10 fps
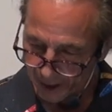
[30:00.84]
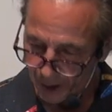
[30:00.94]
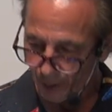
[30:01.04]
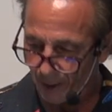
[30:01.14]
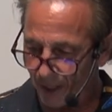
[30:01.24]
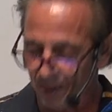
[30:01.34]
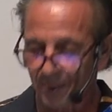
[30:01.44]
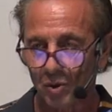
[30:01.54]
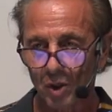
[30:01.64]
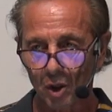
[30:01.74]
You know, many
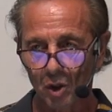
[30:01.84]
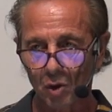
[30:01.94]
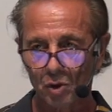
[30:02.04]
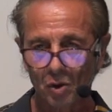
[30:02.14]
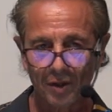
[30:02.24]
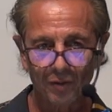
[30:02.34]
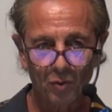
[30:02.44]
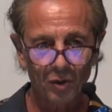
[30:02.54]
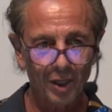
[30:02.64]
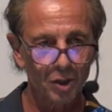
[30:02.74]
people that are cursed don't even
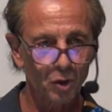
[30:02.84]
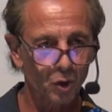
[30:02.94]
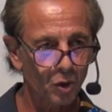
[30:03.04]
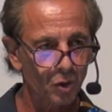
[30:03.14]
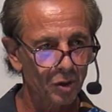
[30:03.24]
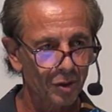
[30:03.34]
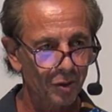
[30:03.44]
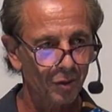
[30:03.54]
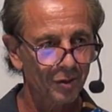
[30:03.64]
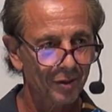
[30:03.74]
realize they're cursed
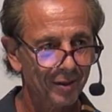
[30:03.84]
until